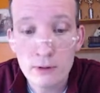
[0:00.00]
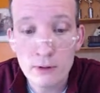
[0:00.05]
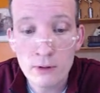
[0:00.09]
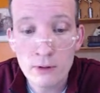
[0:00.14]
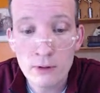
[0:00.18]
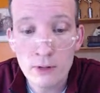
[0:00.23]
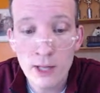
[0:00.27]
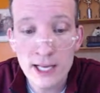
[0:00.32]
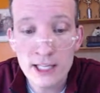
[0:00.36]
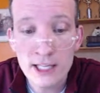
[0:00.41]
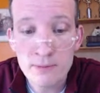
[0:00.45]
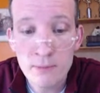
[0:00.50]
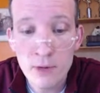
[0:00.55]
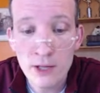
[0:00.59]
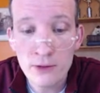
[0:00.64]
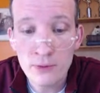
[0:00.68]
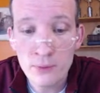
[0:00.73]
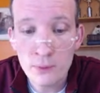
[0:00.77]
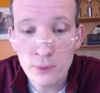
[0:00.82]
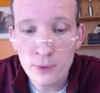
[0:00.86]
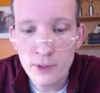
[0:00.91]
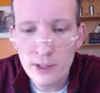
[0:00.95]
Last
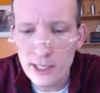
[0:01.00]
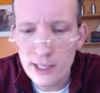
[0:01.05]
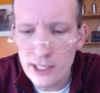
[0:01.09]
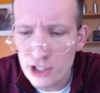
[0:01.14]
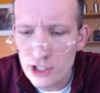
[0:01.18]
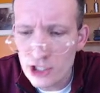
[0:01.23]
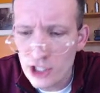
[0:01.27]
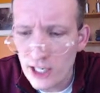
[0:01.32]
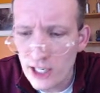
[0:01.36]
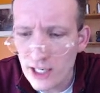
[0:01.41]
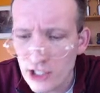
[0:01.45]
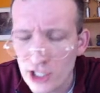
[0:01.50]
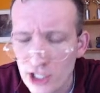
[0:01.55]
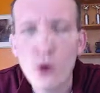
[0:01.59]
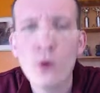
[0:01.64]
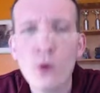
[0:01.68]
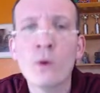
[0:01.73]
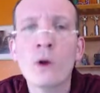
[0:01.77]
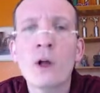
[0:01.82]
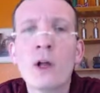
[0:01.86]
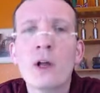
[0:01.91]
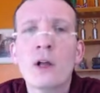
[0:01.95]
month, what did I change?
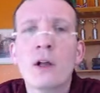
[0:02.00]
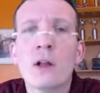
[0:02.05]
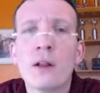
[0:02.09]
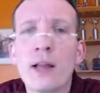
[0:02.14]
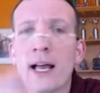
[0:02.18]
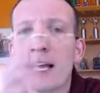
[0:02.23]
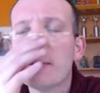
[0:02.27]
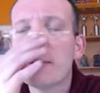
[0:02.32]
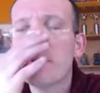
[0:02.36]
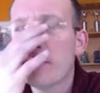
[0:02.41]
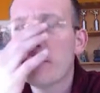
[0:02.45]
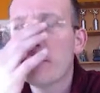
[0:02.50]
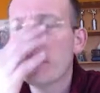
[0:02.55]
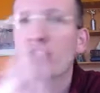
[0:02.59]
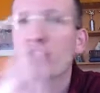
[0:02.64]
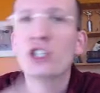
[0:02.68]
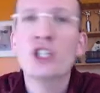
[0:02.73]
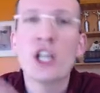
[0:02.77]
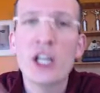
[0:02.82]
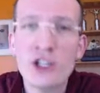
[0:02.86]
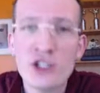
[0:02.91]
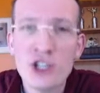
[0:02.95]
Oh, last month I
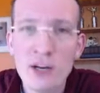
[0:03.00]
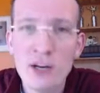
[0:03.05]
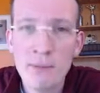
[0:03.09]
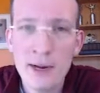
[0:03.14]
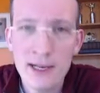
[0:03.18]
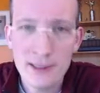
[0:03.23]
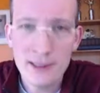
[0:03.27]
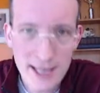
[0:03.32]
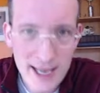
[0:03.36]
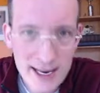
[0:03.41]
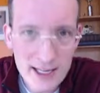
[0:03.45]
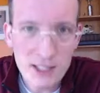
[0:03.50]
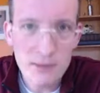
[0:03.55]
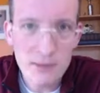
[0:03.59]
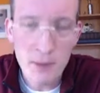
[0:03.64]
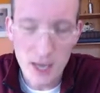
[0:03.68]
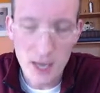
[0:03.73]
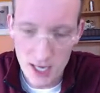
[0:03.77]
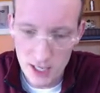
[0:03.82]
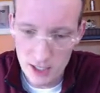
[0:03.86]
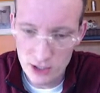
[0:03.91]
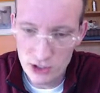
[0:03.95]
changed up my landing
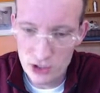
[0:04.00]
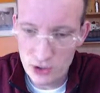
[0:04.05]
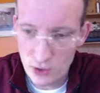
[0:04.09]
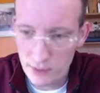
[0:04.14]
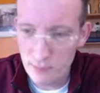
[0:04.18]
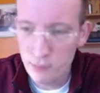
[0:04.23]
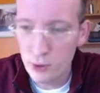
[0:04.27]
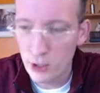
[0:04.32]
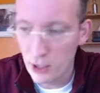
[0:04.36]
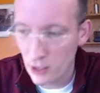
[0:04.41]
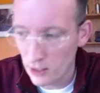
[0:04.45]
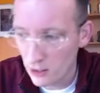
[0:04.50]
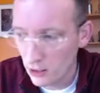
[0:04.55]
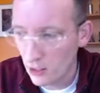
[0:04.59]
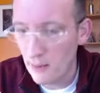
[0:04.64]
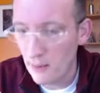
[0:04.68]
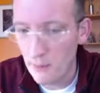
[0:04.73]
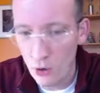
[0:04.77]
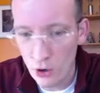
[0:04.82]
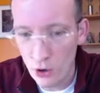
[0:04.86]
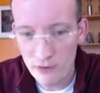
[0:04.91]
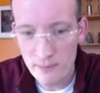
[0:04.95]
page, so I put a lot
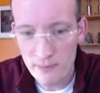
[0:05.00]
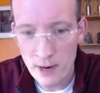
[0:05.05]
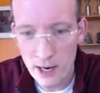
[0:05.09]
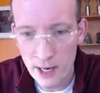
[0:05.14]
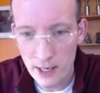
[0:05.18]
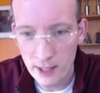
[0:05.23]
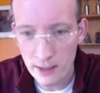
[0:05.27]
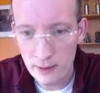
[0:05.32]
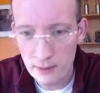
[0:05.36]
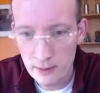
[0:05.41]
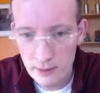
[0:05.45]
more of my